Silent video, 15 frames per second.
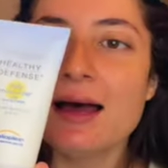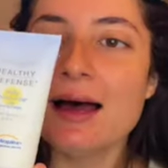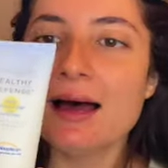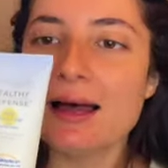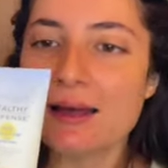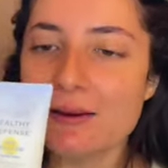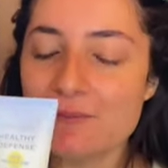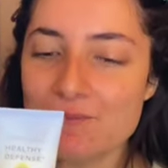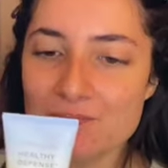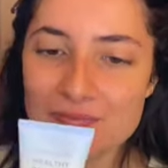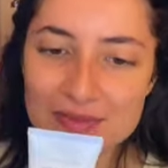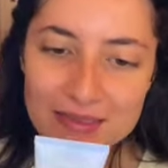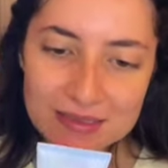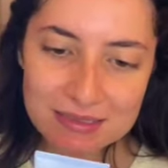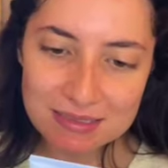
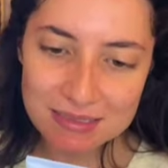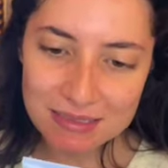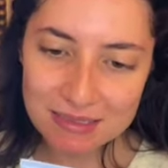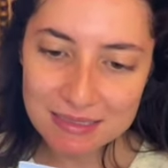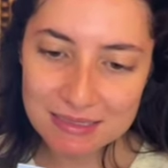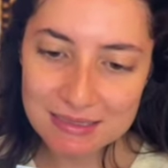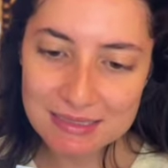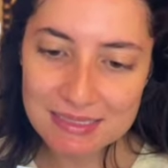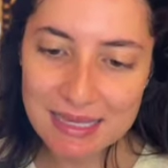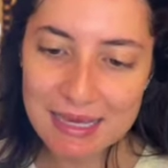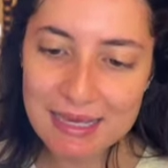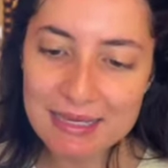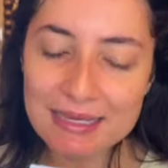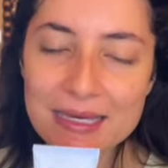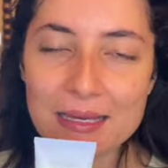This is
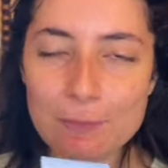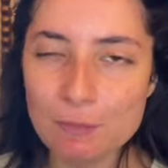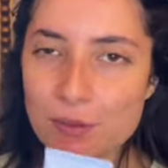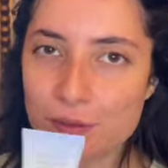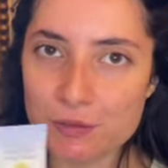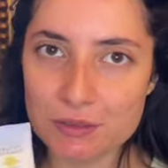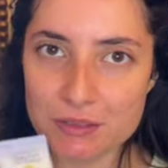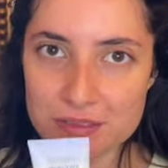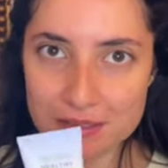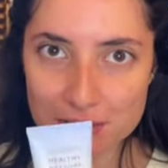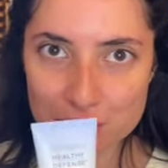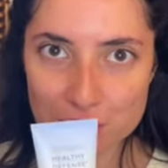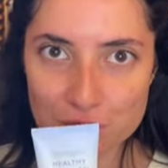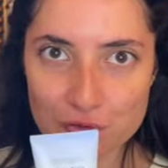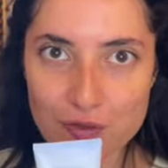a chemical
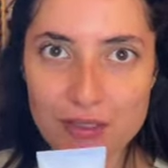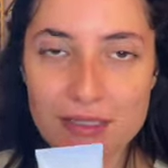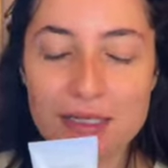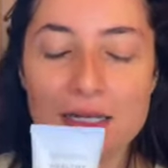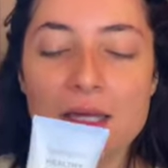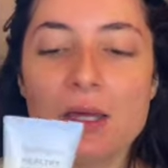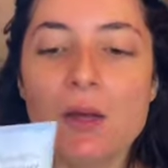sunscreen.